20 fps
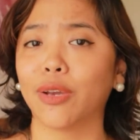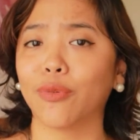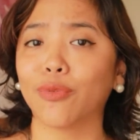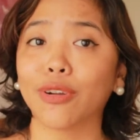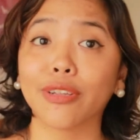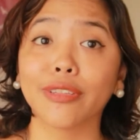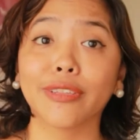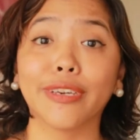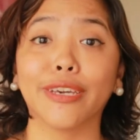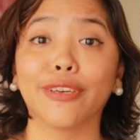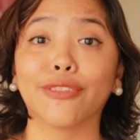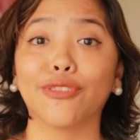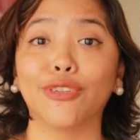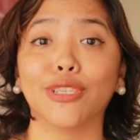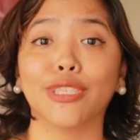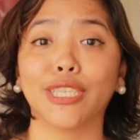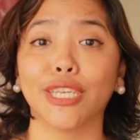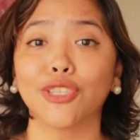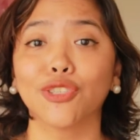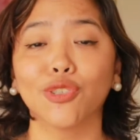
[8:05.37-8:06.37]
What are the other
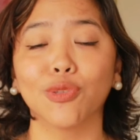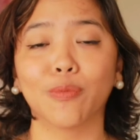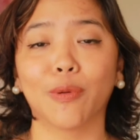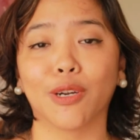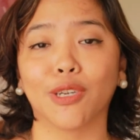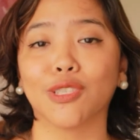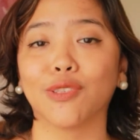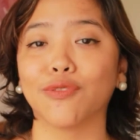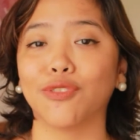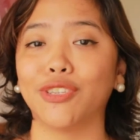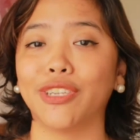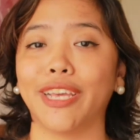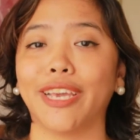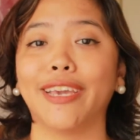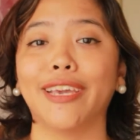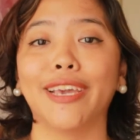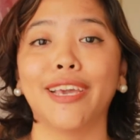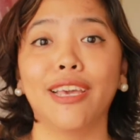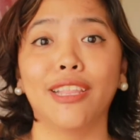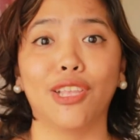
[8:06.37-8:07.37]
essential parts of your day
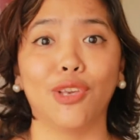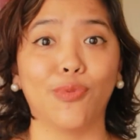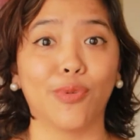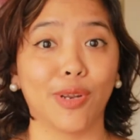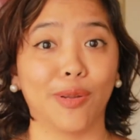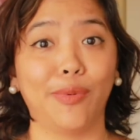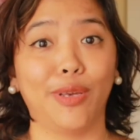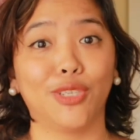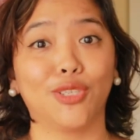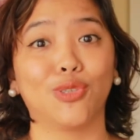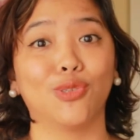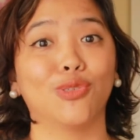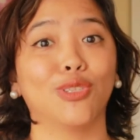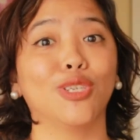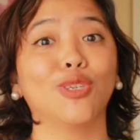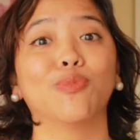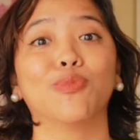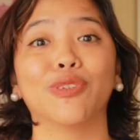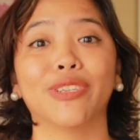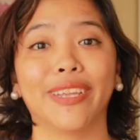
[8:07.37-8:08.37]
that you want to make sure that
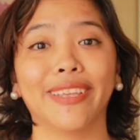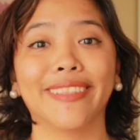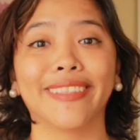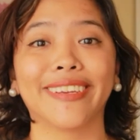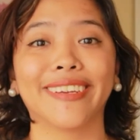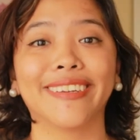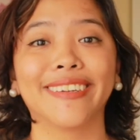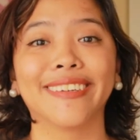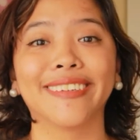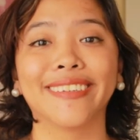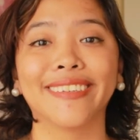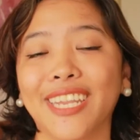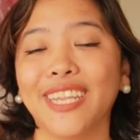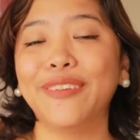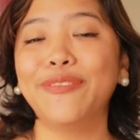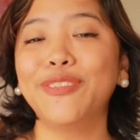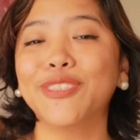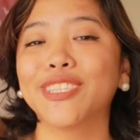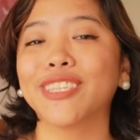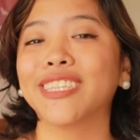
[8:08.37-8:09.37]
you put in there. And
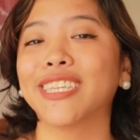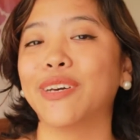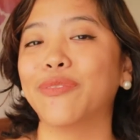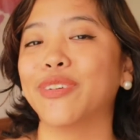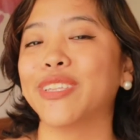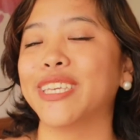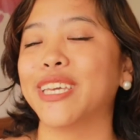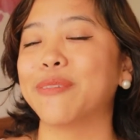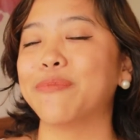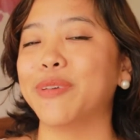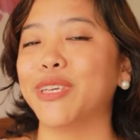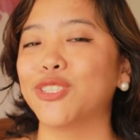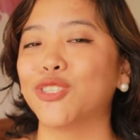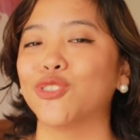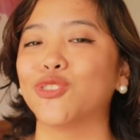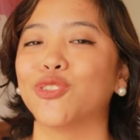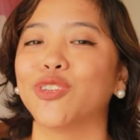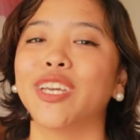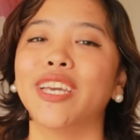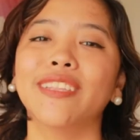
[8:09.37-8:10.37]
if you still haven't yet, make sure
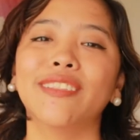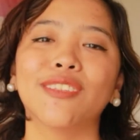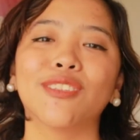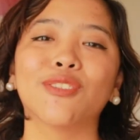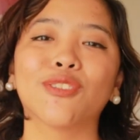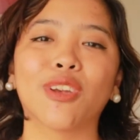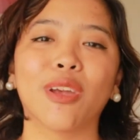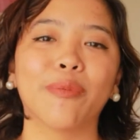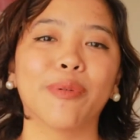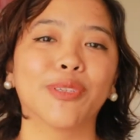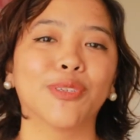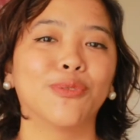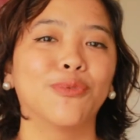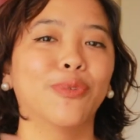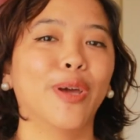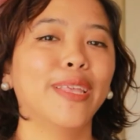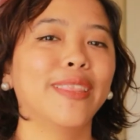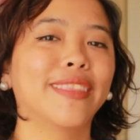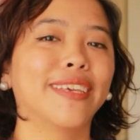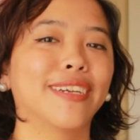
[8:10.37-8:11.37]
to hit the subscribe button
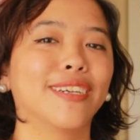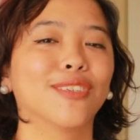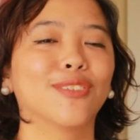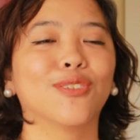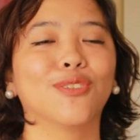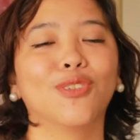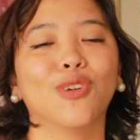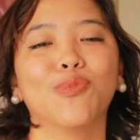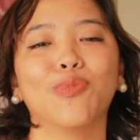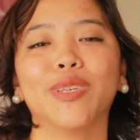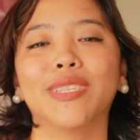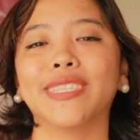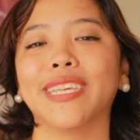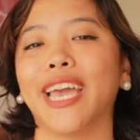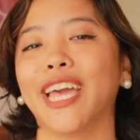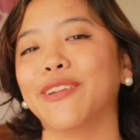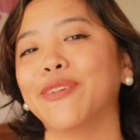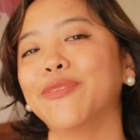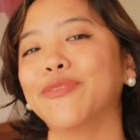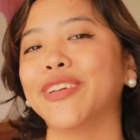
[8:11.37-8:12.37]
right there so don't miss
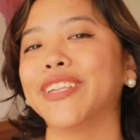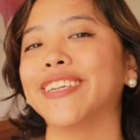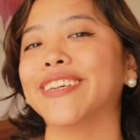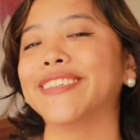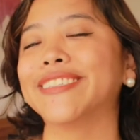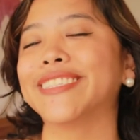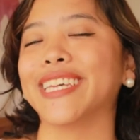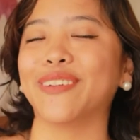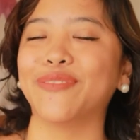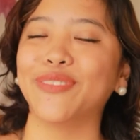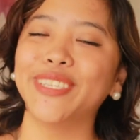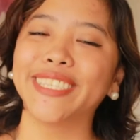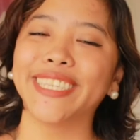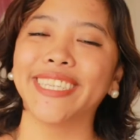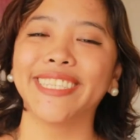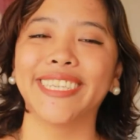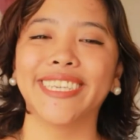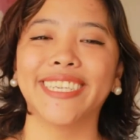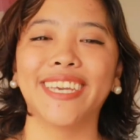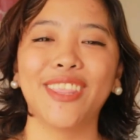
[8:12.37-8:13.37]
any of my videos every
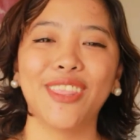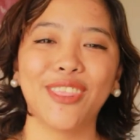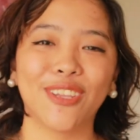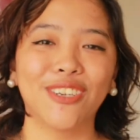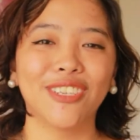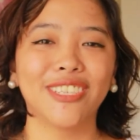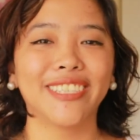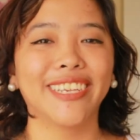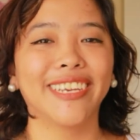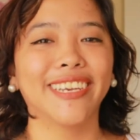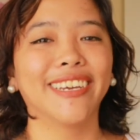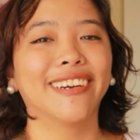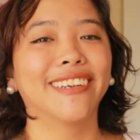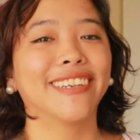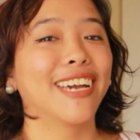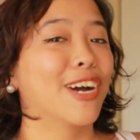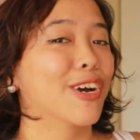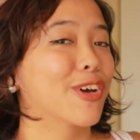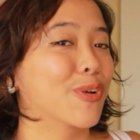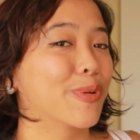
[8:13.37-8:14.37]
Sunday and Thursday on
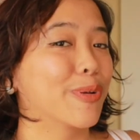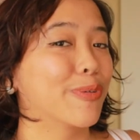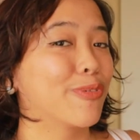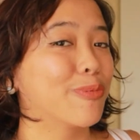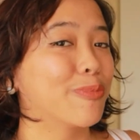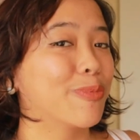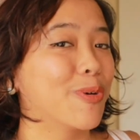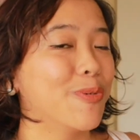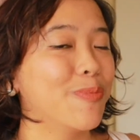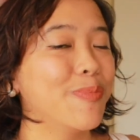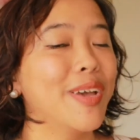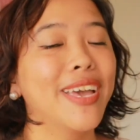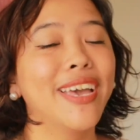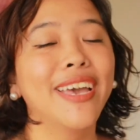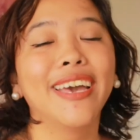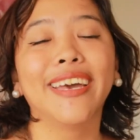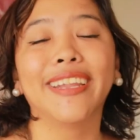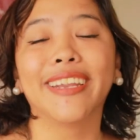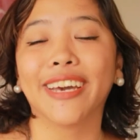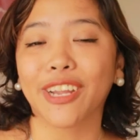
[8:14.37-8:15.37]
how to work from home
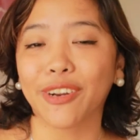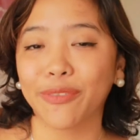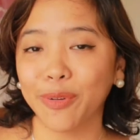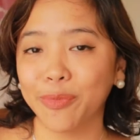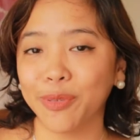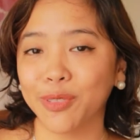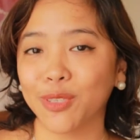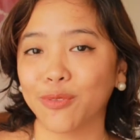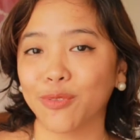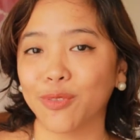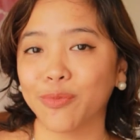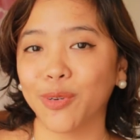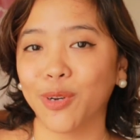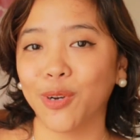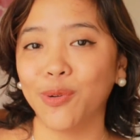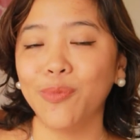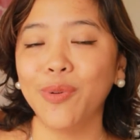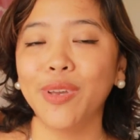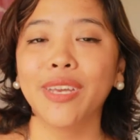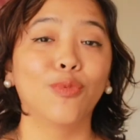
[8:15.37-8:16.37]
and how to have a business from
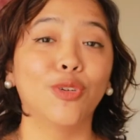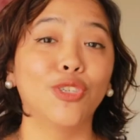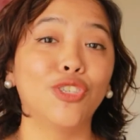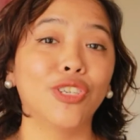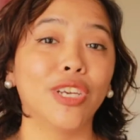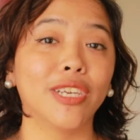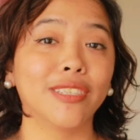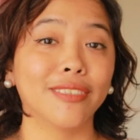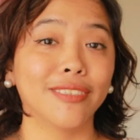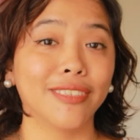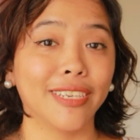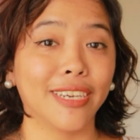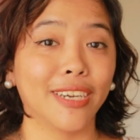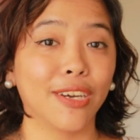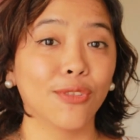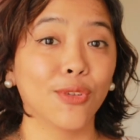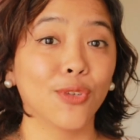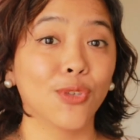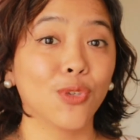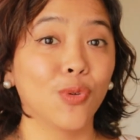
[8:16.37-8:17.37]
home, which you guys can check
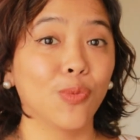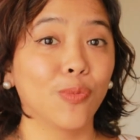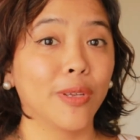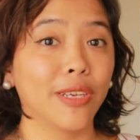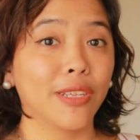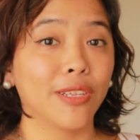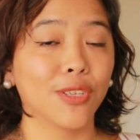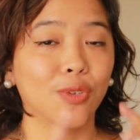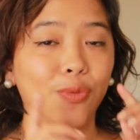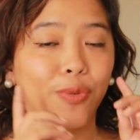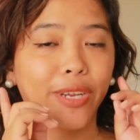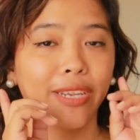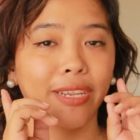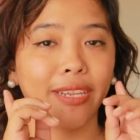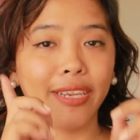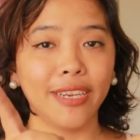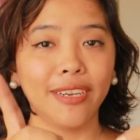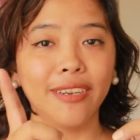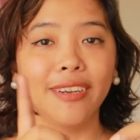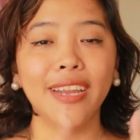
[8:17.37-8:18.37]
out those 2 playlists right
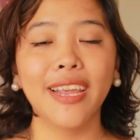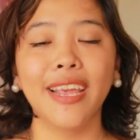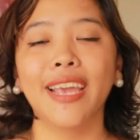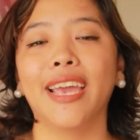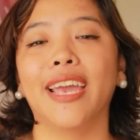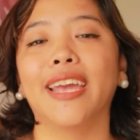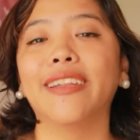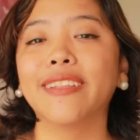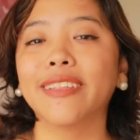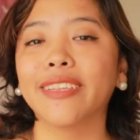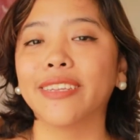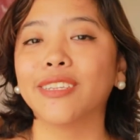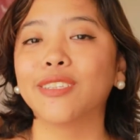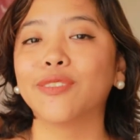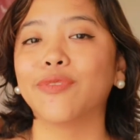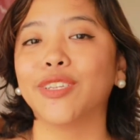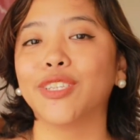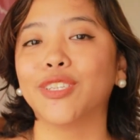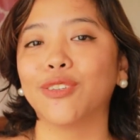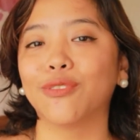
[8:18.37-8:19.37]
here and the latest
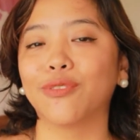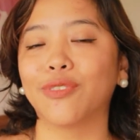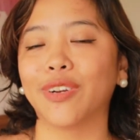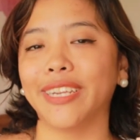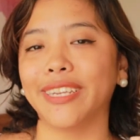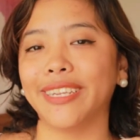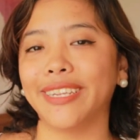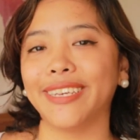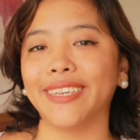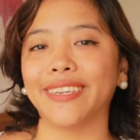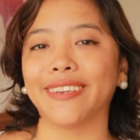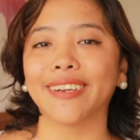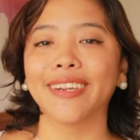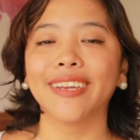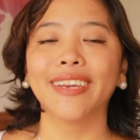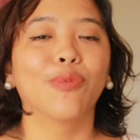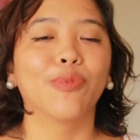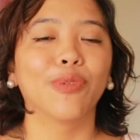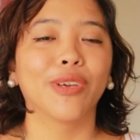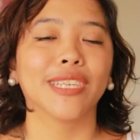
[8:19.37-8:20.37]
video right here.
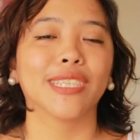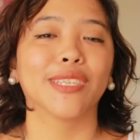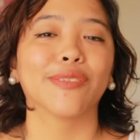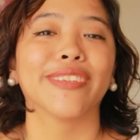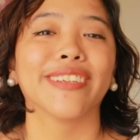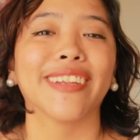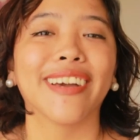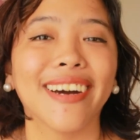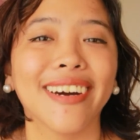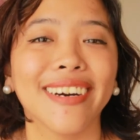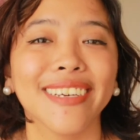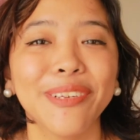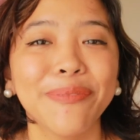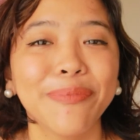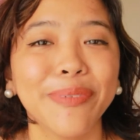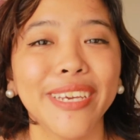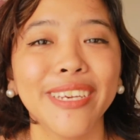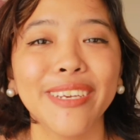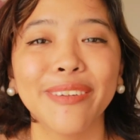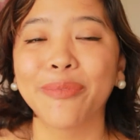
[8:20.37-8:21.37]
Hope you guys have an awesome
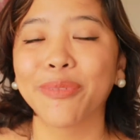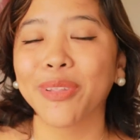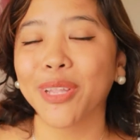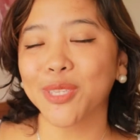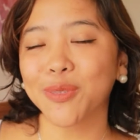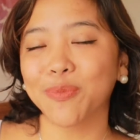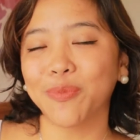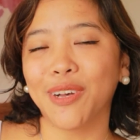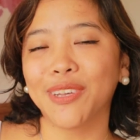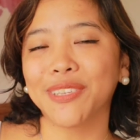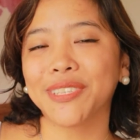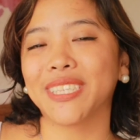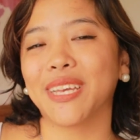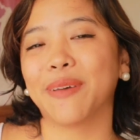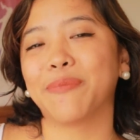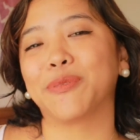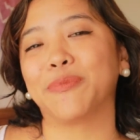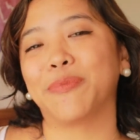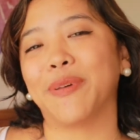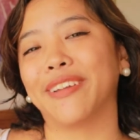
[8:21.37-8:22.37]
day. Remember that small
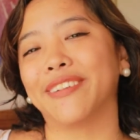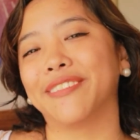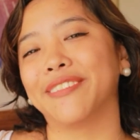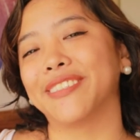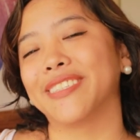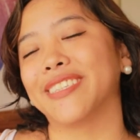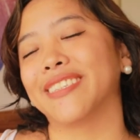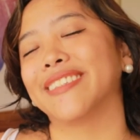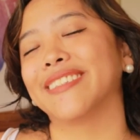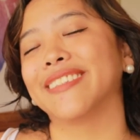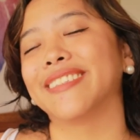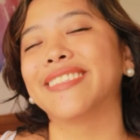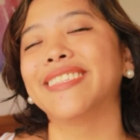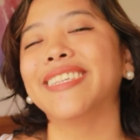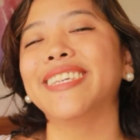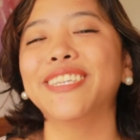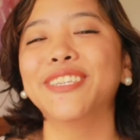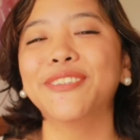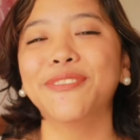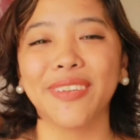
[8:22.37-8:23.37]
steps matters, and I'll
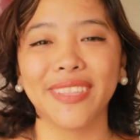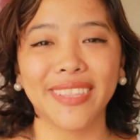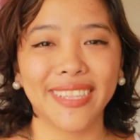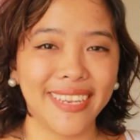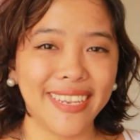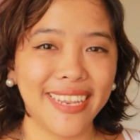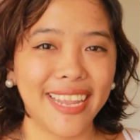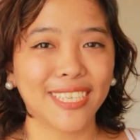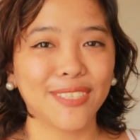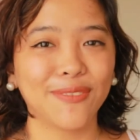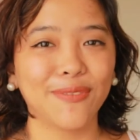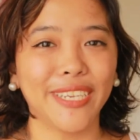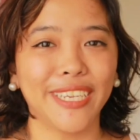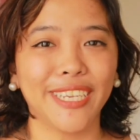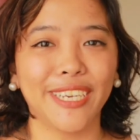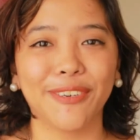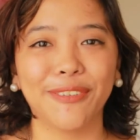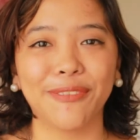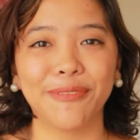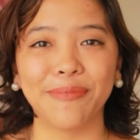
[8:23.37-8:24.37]
see you in the next
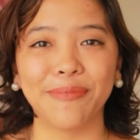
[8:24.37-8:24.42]
video.